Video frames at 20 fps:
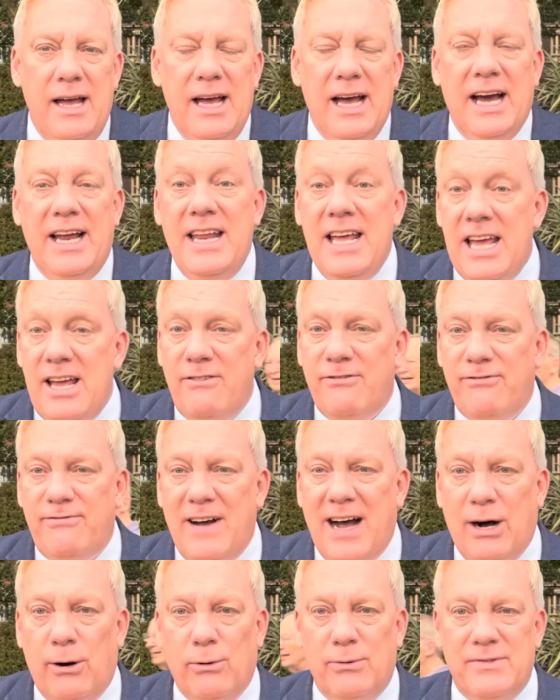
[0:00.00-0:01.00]
And he
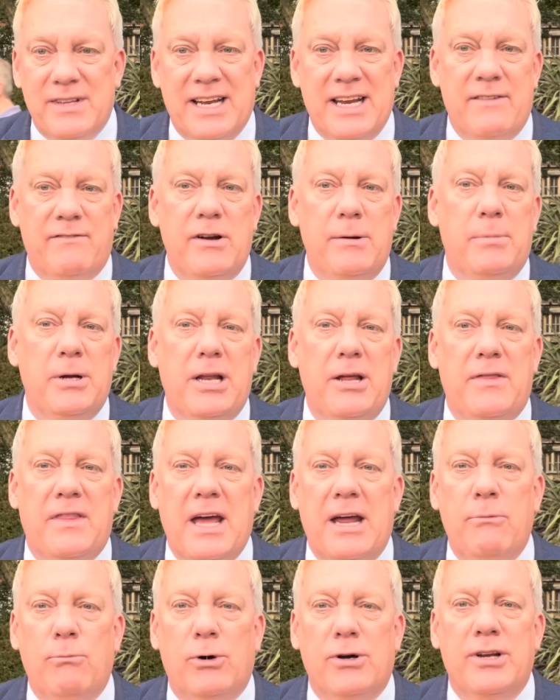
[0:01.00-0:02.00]
felt that everybody
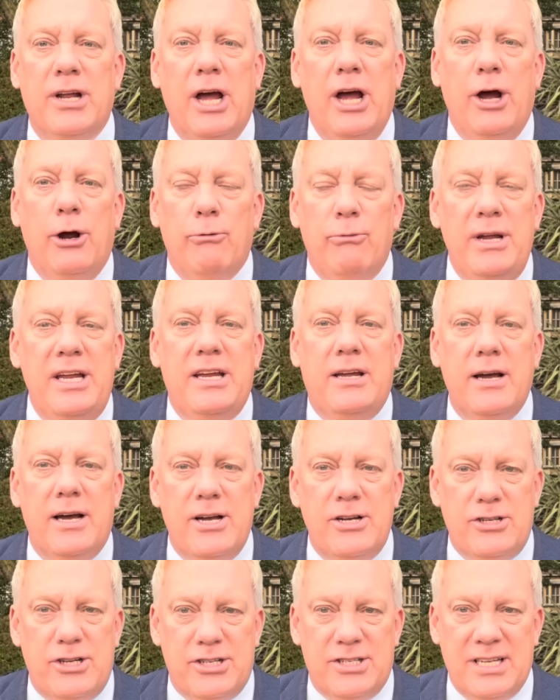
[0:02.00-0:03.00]
then would
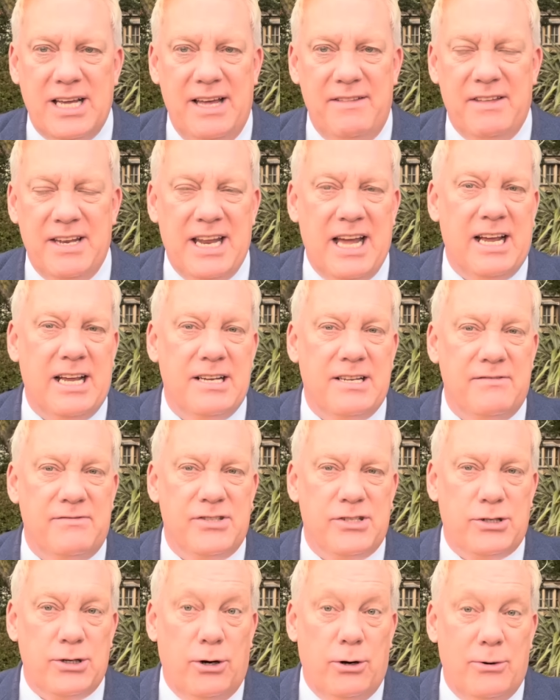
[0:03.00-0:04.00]
regurgitate the negative
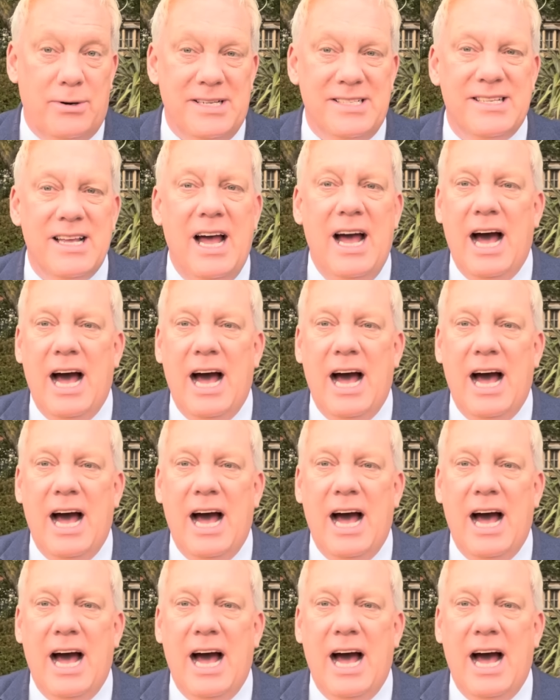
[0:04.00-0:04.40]
stories